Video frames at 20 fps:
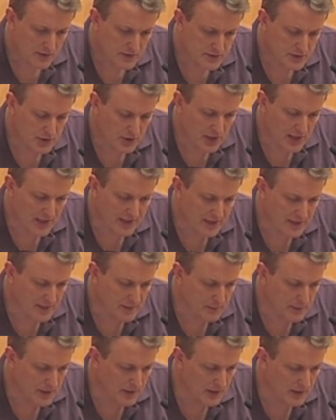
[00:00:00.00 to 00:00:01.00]
so the idea
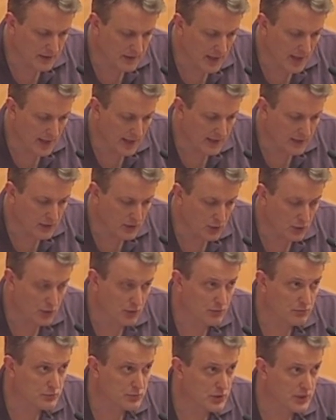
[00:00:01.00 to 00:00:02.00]
being that you
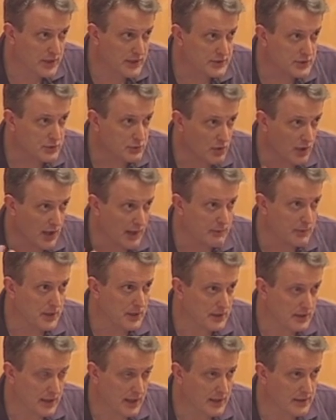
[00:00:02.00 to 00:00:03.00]
could transcribe
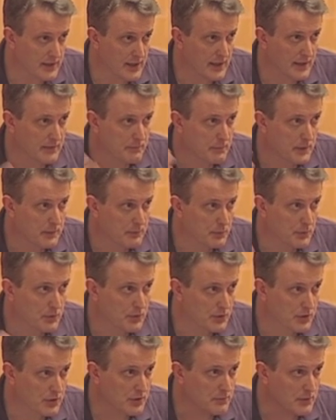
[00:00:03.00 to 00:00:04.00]
it and then people
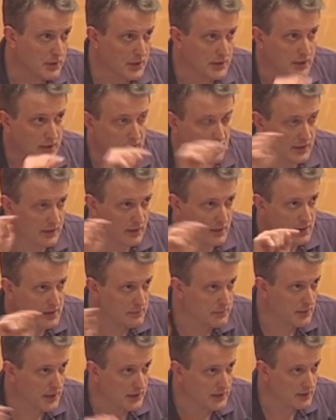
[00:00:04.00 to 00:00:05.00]
could come in and
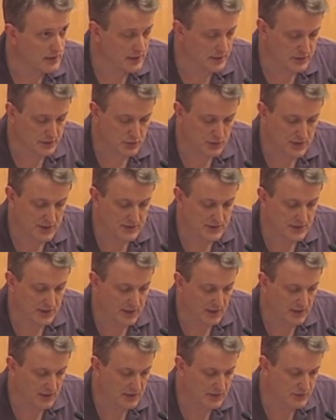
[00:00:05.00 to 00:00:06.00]
line by line
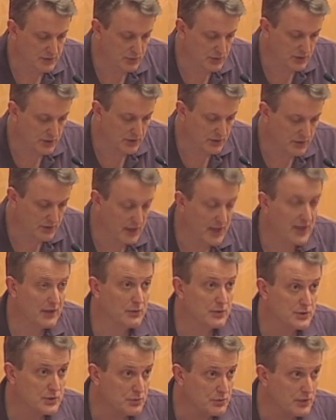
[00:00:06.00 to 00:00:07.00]
translate it into another
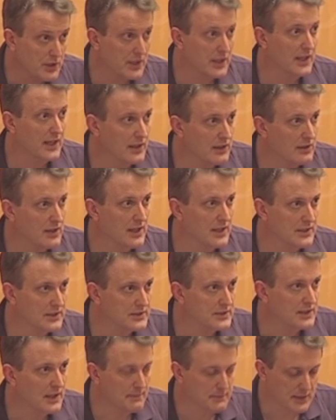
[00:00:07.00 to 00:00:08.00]
language and we could get a lot of the
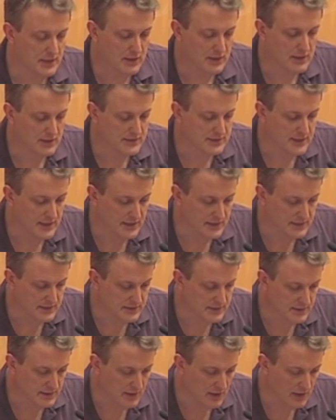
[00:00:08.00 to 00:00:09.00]
skeptic content
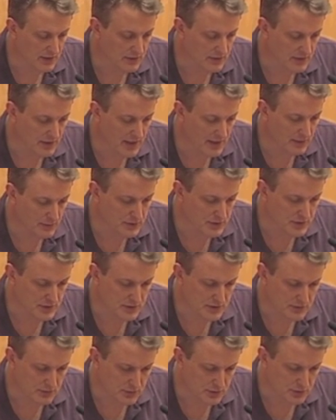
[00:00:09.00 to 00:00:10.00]
into other
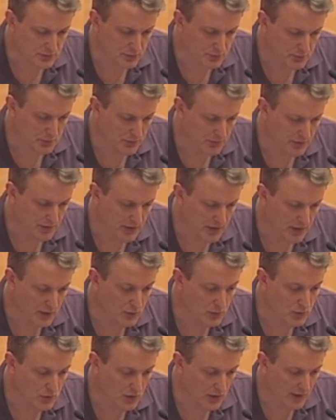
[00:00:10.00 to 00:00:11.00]
languages, which would be very
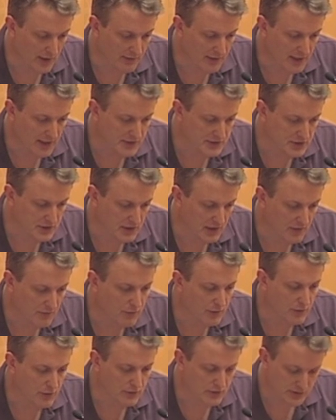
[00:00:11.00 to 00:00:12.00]
cool. I occasionally have
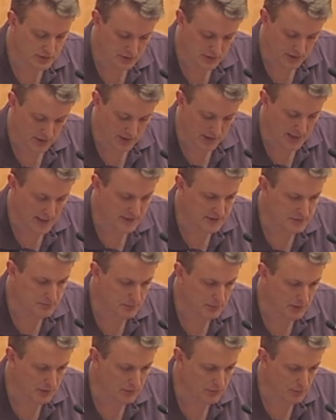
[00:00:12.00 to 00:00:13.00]
folks uh, ask
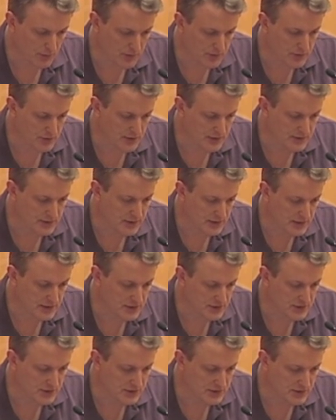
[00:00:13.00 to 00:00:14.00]
me for
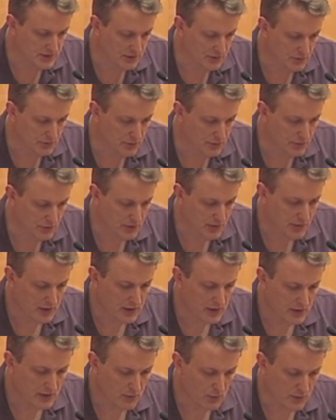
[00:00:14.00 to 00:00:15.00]
translations of
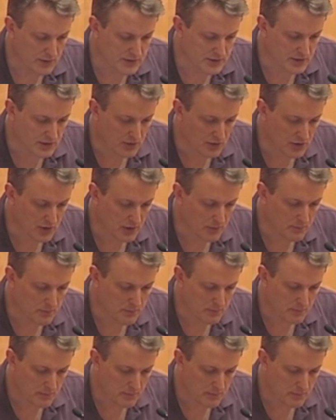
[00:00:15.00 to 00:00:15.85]
what's the harm.